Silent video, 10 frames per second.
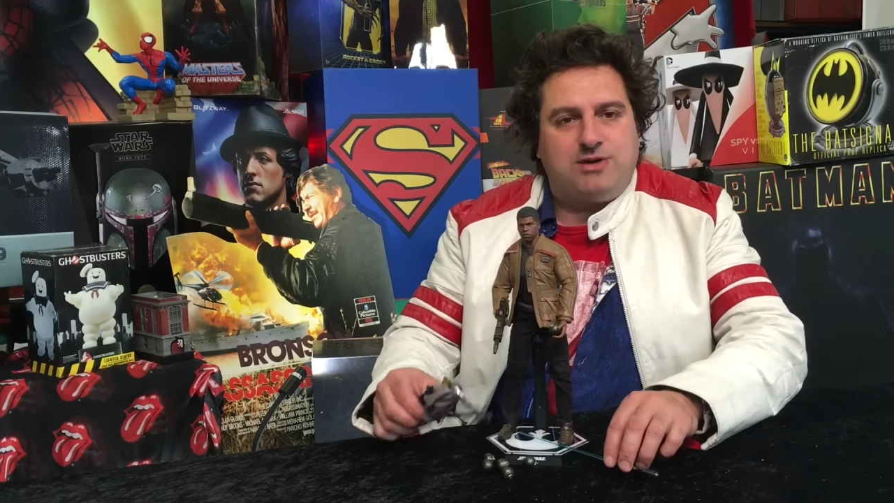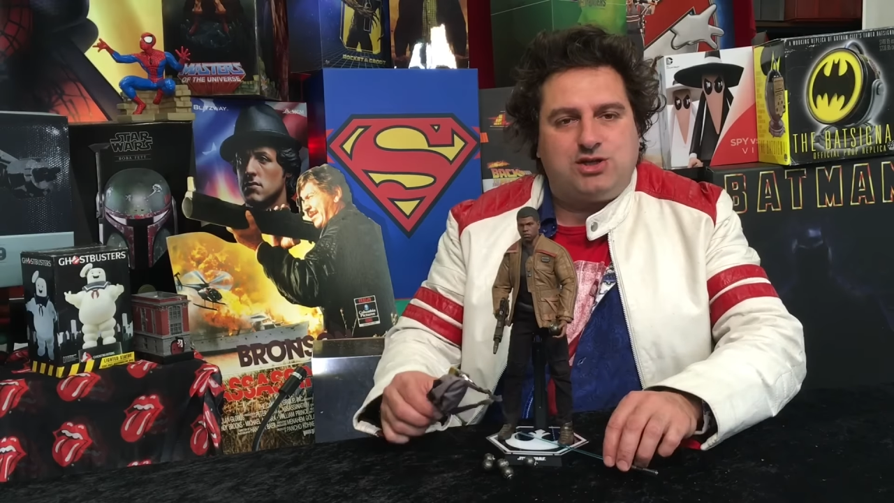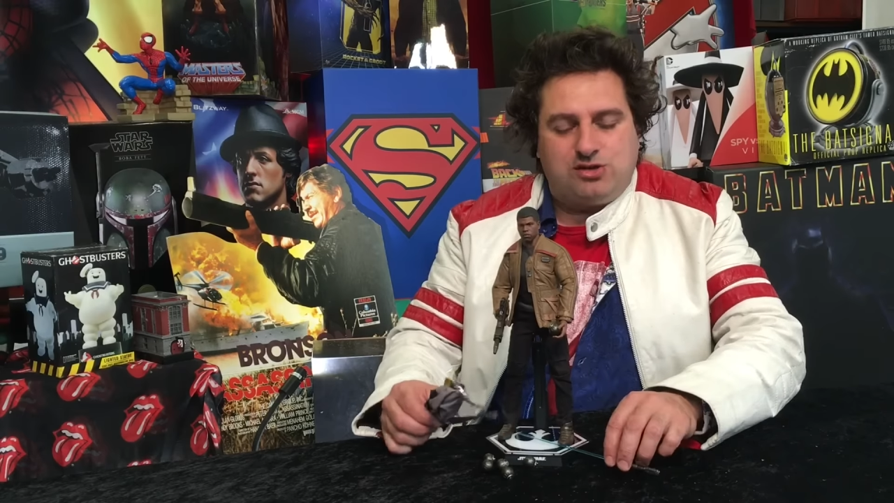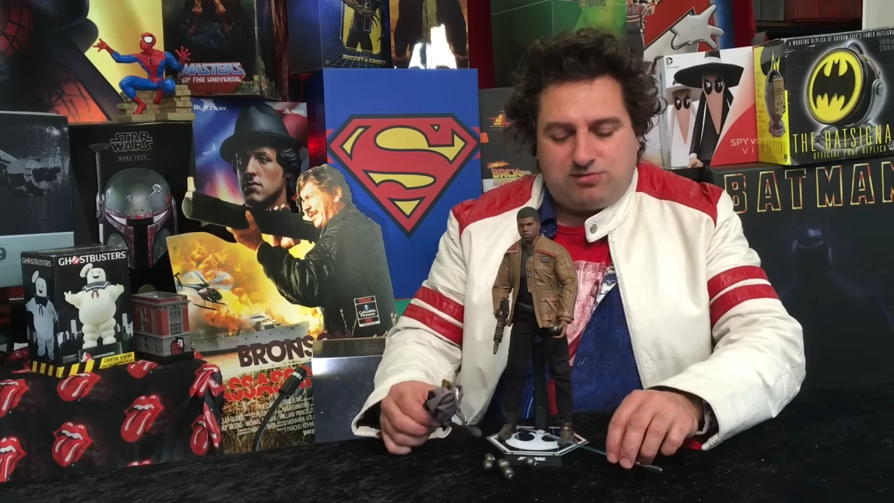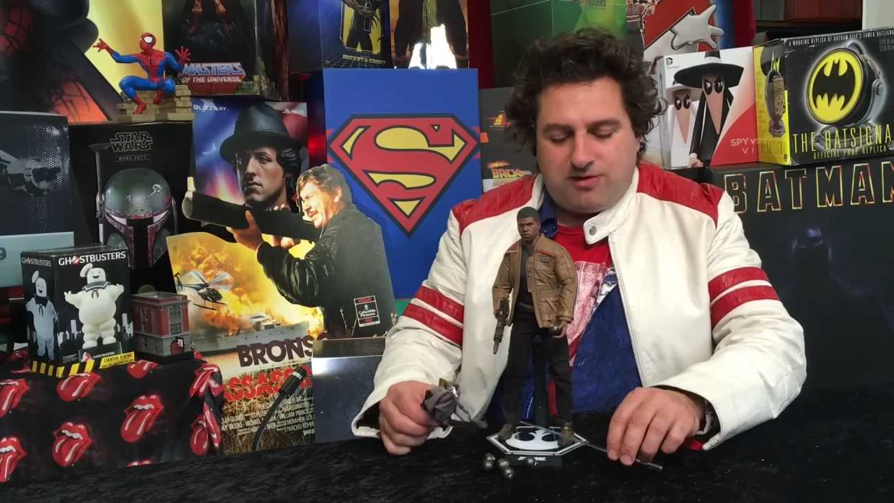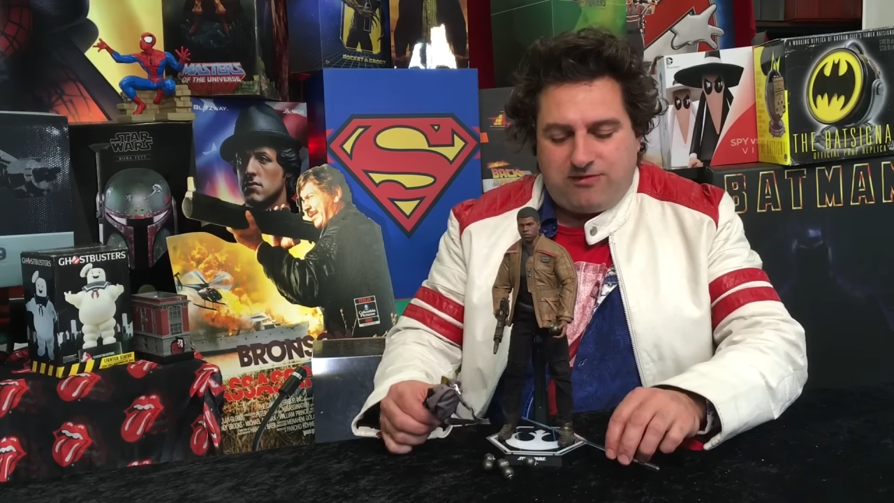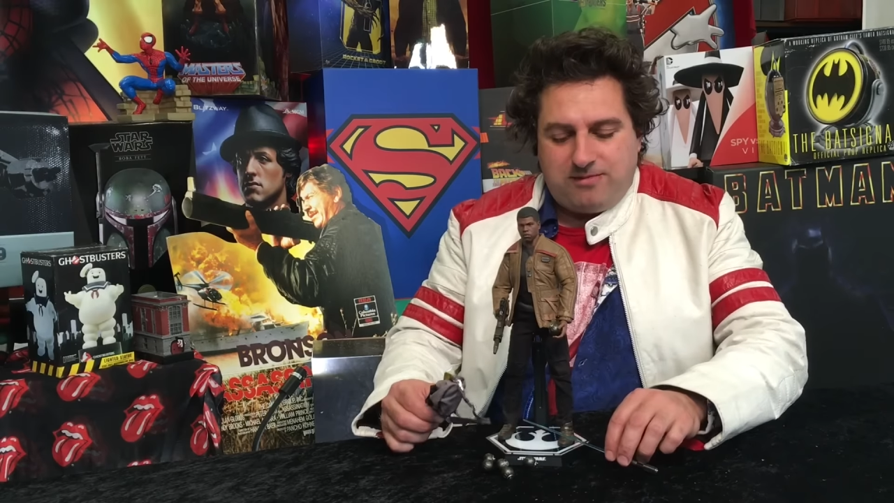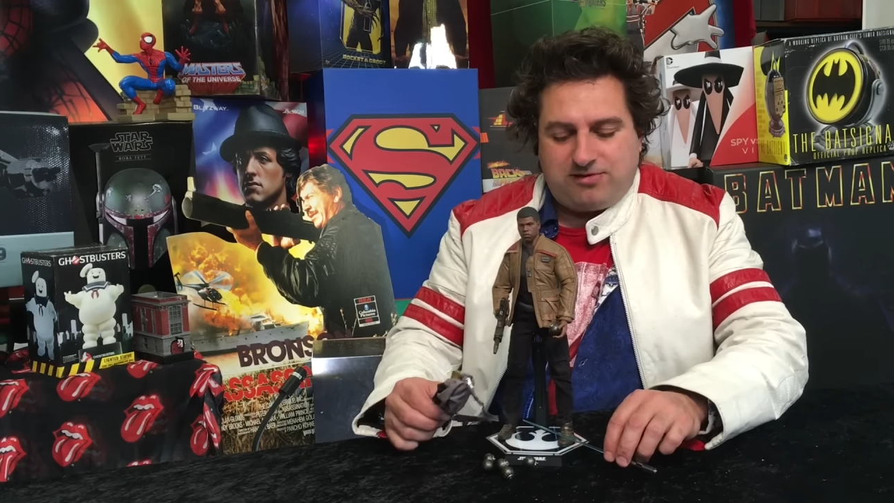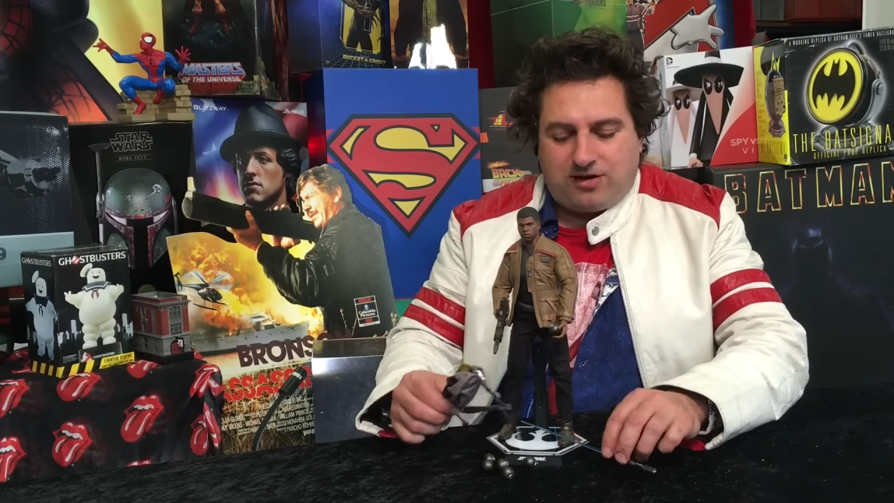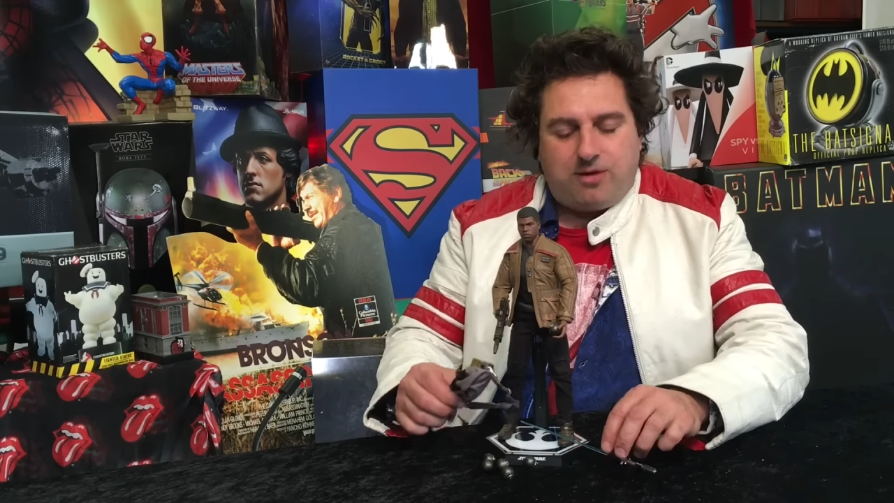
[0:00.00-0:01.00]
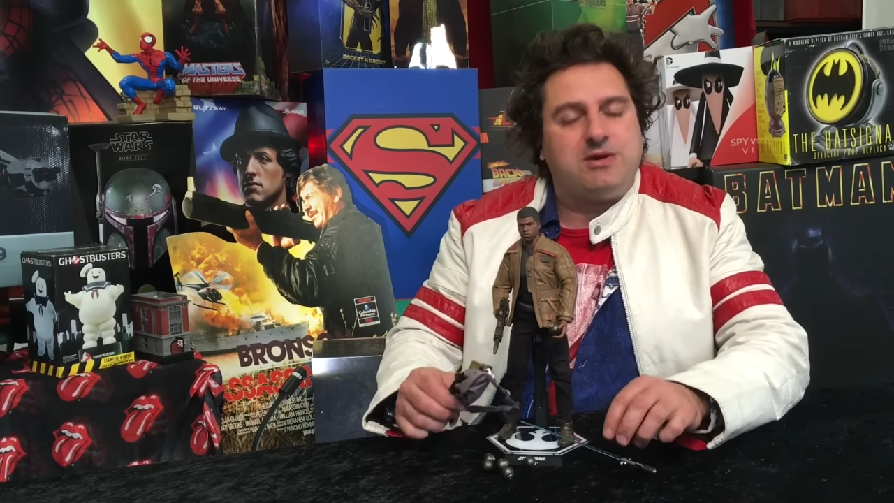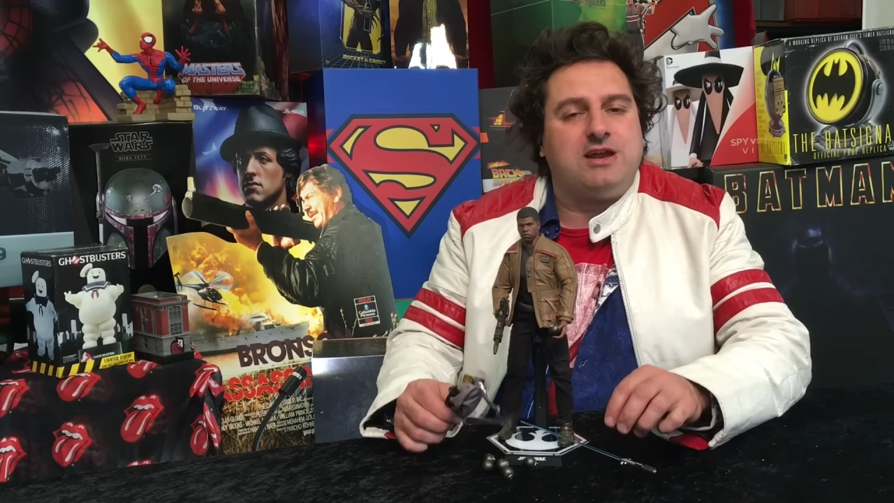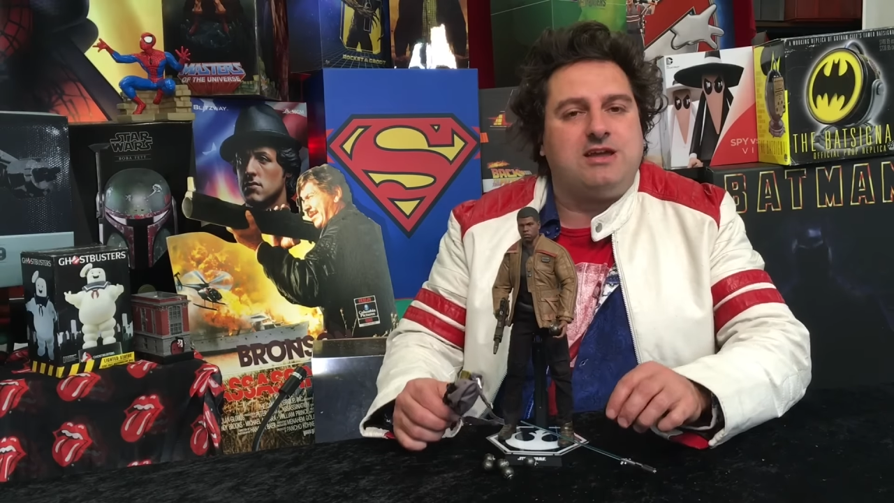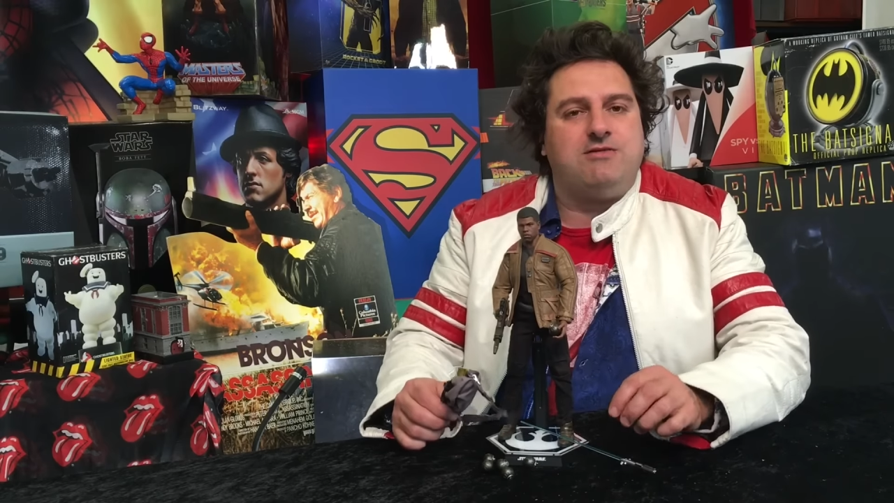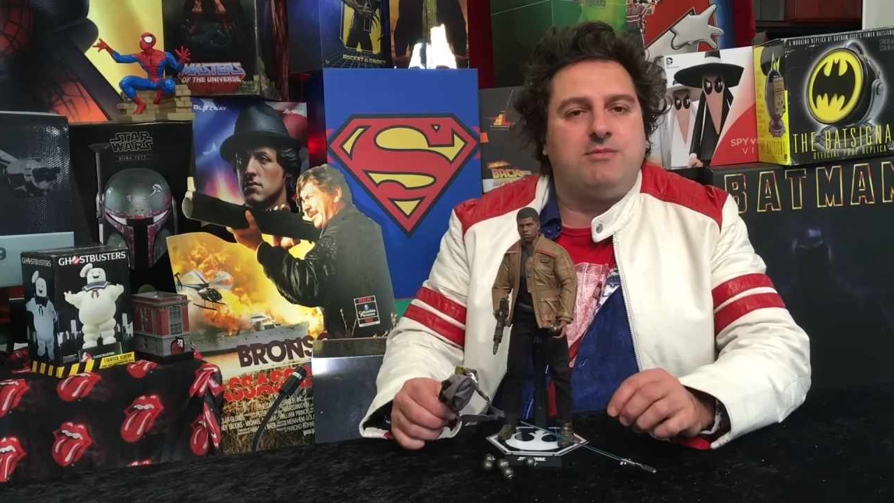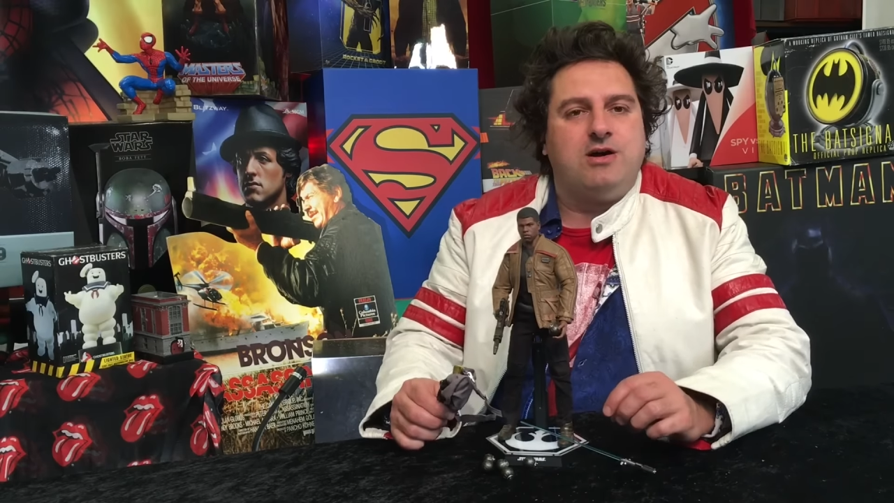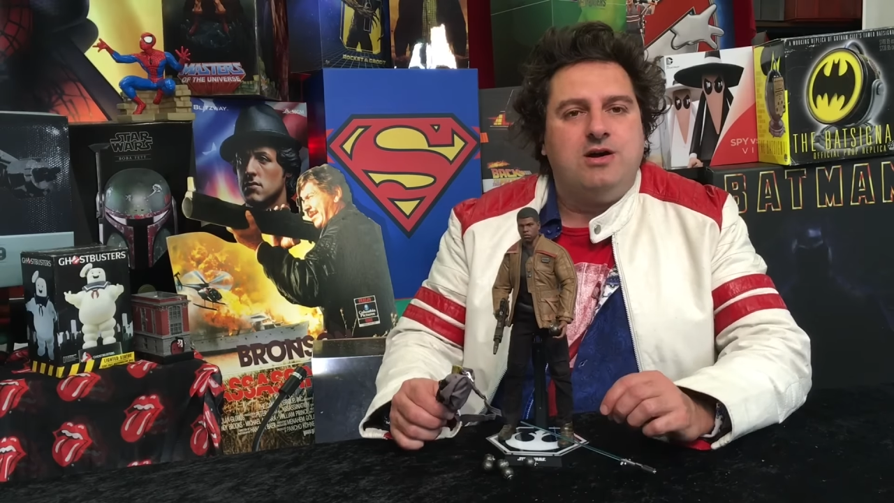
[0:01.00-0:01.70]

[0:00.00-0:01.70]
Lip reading: issues with him, so I'm going to give him